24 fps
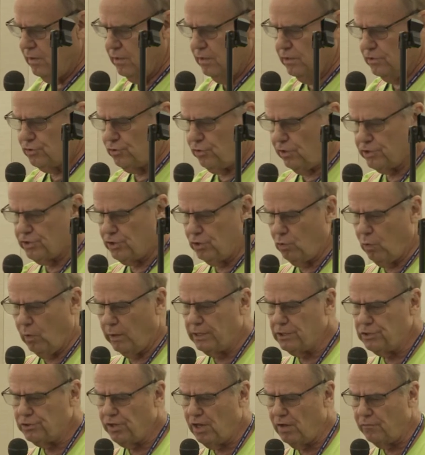Instruction
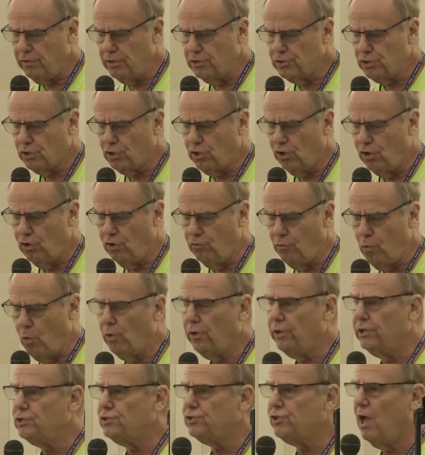27 is a curve
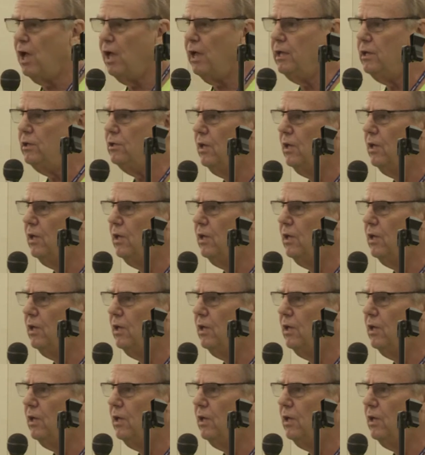warning sign,